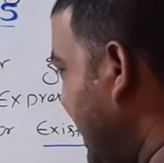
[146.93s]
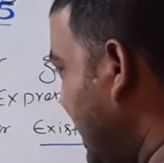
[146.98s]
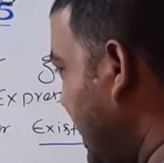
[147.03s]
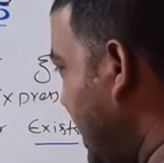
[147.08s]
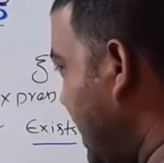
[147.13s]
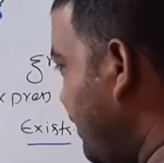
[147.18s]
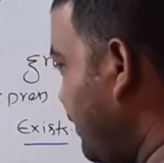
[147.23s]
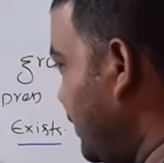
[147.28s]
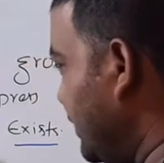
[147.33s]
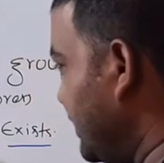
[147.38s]

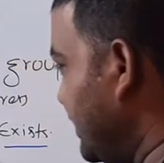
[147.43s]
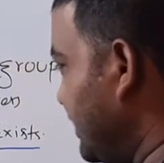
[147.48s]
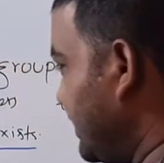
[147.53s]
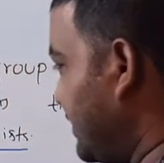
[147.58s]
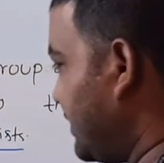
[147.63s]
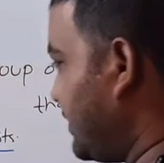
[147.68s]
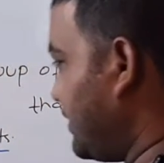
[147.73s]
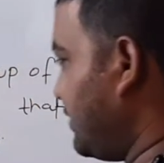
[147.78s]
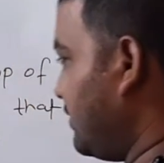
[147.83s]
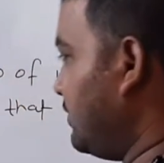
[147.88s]
Happens.
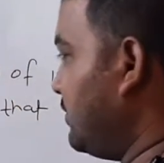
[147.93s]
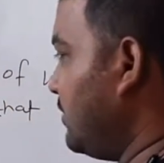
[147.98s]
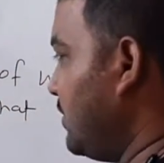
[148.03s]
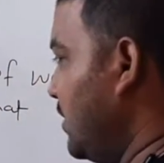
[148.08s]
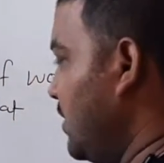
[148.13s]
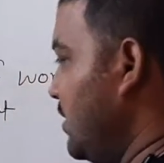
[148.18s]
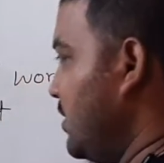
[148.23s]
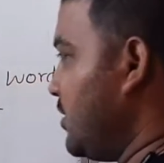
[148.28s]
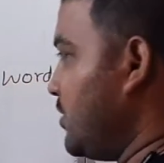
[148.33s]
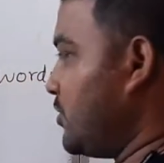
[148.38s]

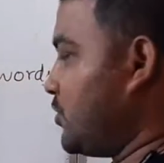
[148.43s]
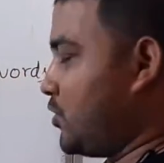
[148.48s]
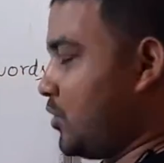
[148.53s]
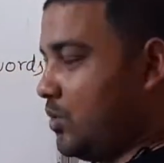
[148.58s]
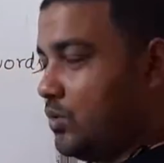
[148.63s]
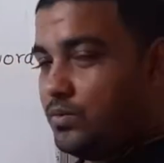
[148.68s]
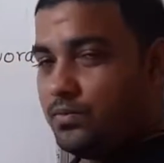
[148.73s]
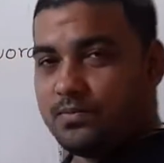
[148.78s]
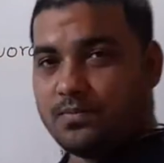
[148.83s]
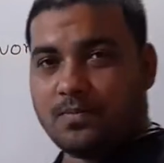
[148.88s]
So
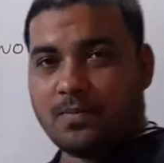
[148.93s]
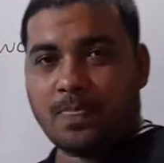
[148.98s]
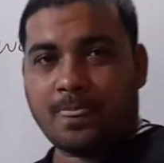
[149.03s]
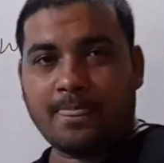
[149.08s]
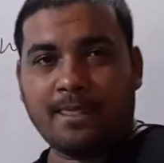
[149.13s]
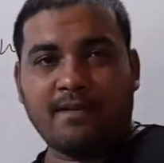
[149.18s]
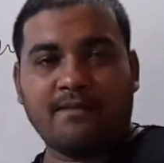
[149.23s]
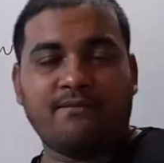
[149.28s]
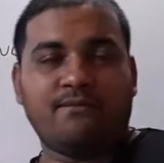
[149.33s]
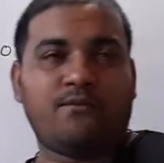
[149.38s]

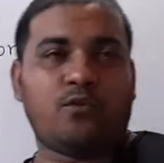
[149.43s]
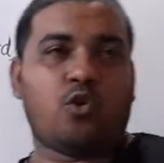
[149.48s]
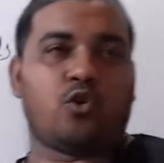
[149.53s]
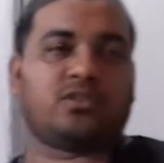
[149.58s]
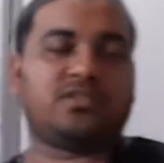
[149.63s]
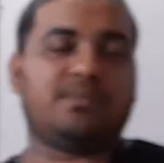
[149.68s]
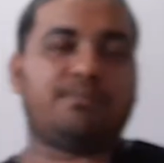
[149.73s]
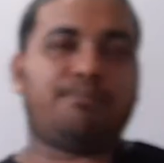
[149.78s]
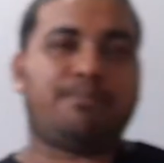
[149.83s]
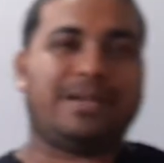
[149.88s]
for
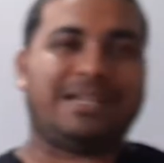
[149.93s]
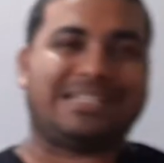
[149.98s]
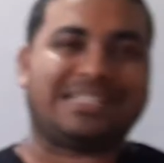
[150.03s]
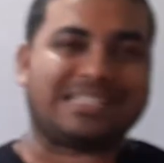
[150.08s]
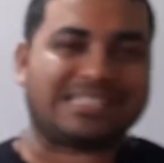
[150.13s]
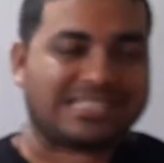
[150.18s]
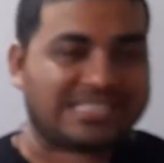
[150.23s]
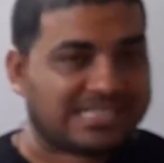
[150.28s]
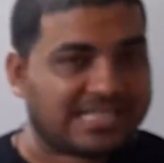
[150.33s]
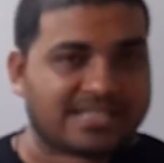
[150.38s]
the better
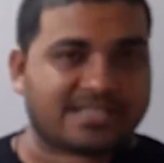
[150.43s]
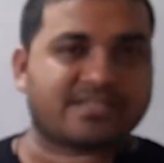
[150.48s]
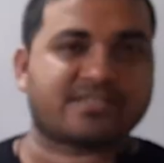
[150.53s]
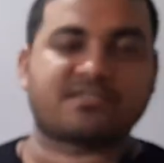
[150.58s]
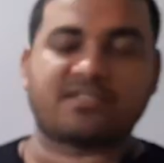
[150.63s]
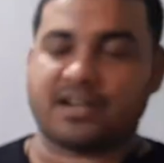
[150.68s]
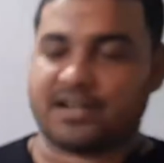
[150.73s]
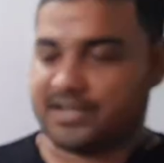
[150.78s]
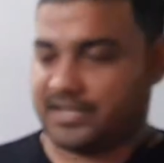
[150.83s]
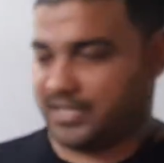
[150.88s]

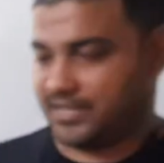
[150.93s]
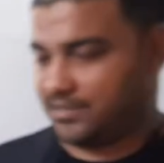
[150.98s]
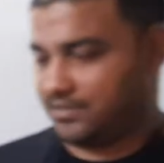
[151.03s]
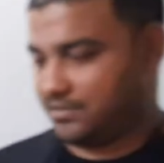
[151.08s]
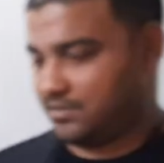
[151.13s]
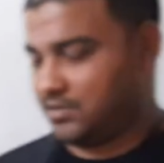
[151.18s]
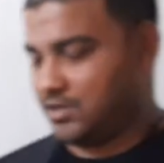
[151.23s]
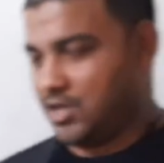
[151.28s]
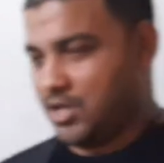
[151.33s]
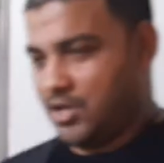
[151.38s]
understanding,
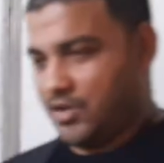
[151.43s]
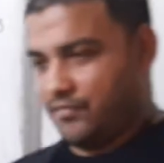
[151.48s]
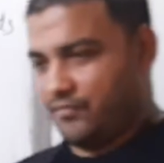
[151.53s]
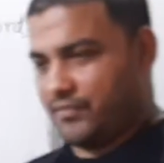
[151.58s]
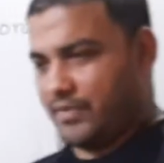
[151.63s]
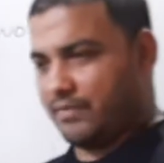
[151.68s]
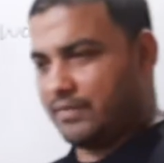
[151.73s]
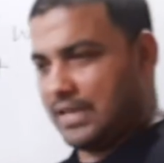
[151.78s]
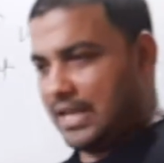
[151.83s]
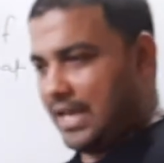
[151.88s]

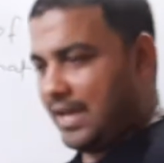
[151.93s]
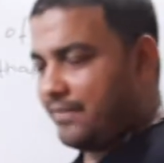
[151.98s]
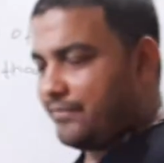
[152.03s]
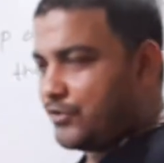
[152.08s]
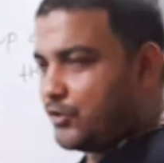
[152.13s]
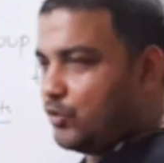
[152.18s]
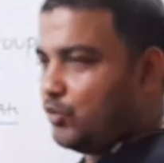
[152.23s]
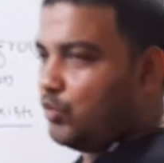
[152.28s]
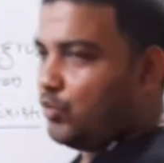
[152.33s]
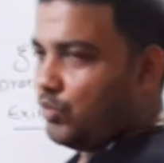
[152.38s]
we will have
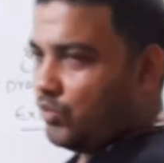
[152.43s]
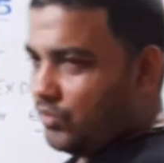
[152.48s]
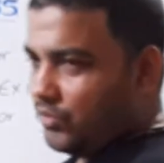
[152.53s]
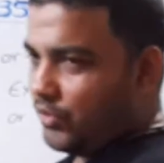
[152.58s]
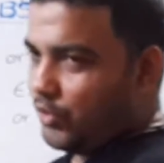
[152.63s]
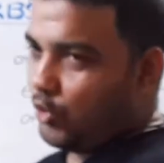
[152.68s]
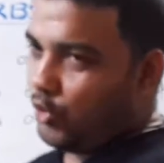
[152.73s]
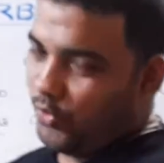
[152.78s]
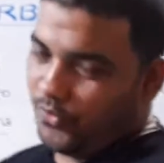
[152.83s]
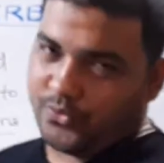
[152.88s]
to
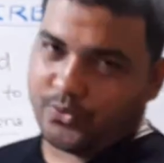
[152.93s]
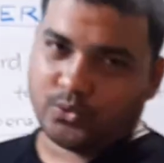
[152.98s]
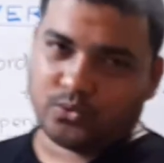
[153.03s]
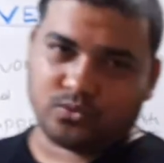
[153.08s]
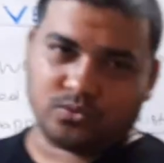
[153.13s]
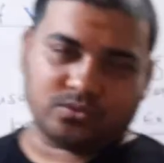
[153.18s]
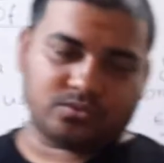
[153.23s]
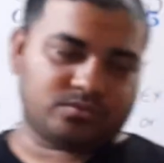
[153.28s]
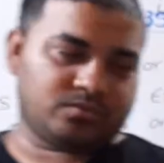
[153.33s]
go through